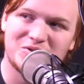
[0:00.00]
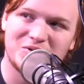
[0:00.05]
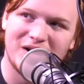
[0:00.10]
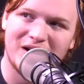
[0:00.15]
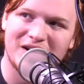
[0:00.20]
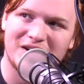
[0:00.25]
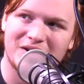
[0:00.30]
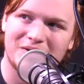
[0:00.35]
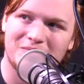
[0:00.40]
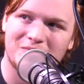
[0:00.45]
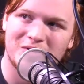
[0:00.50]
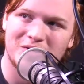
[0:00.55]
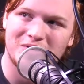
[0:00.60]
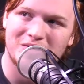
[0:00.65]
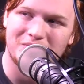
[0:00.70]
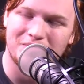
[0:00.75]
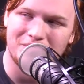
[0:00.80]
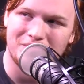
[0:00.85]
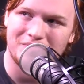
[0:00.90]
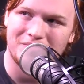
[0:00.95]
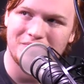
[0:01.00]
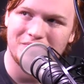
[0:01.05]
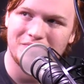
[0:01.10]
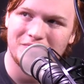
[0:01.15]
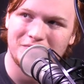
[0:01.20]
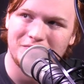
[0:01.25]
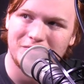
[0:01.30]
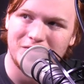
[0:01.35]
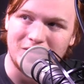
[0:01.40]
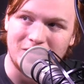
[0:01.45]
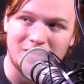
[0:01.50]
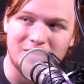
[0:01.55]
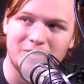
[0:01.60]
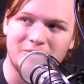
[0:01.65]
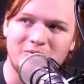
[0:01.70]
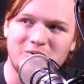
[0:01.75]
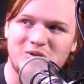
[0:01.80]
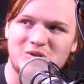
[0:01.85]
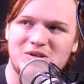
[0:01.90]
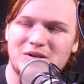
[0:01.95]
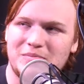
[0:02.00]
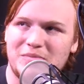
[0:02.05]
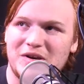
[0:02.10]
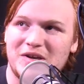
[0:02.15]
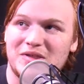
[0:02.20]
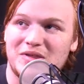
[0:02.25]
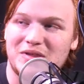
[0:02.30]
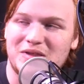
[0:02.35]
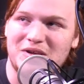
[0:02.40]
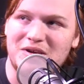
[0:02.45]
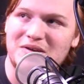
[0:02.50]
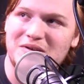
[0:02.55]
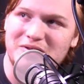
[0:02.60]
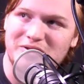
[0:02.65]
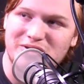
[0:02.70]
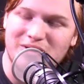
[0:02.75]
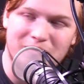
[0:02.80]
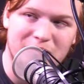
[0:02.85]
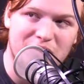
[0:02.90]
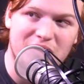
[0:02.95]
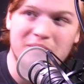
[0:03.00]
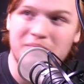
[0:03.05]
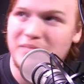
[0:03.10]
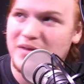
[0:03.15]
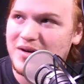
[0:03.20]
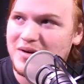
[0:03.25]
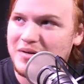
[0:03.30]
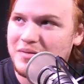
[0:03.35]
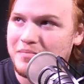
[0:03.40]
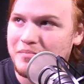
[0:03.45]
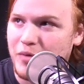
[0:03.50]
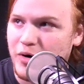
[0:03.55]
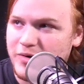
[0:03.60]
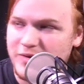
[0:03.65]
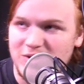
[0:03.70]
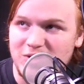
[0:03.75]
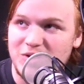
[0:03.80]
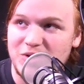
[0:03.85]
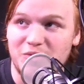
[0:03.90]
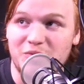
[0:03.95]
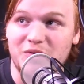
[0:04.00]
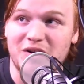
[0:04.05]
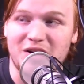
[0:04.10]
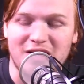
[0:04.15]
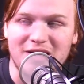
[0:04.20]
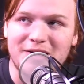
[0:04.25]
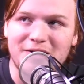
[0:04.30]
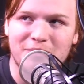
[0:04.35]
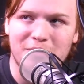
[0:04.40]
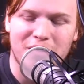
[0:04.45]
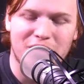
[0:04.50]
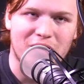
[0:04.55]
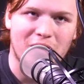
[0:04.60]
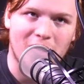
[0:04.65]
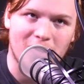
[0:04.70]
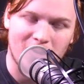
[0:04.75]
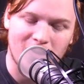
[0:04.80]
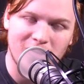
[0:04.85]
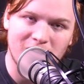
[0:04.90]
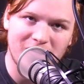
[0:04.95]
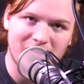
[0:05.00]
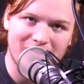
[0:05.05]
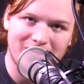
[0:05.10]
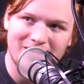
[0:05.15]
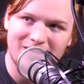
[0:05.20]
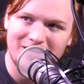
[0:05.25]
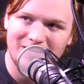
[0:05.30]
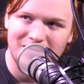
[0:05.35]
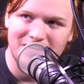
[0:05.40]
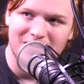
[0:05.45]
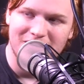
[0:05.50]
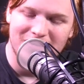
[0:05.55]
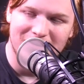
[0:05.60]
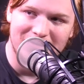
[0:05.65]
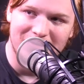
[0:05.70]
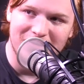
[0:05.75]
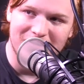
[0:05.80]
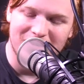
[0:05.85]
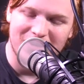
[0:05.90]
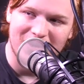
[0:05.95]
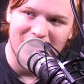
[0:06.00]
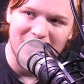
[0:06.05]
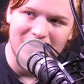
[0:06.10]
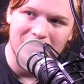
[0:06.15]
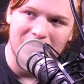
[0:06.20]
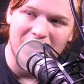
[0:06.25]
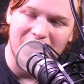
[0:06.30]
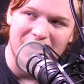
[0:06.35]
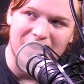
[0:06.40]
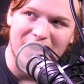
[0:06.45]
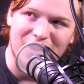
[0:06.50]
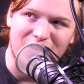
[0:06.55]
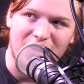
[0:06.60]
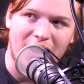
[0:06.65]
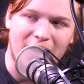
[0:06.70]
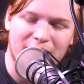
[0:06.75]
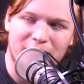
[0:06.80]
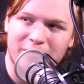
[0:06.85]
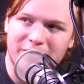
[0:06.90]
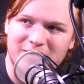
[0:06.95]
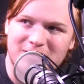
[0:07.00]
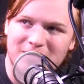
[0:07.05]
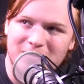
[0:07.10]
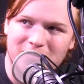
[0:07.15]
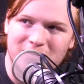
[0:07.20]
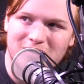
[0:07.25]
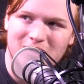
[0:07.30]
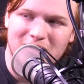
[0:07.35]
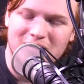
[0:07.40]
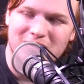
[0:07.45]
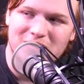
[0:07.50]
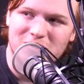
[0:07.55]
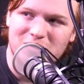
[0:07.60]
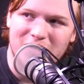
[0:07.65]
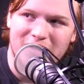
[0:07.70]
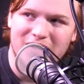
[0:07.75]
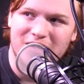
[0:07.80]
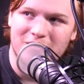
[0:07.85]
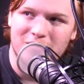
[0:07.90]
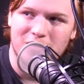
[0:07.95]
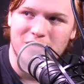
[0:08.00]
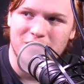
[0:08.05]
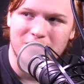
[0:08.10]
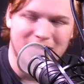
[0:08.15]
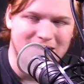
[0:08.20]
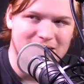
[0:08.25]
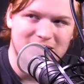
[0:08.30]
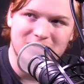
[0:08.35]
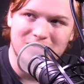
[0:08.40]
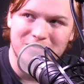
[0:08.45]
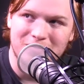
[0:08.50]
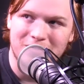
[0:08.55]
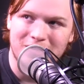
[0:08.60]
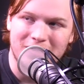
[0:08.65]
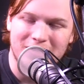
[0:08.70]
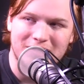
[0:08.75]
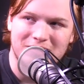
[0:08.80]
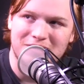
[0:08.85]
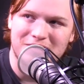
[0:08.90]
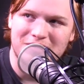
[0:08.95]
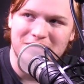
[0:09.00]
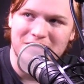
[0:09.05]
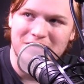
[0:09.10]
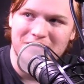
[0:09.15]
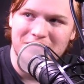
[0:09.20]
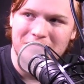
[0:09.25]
Dragon World used to be some of the most unique with art in the game, and now every single Darkness Dragon World monster released,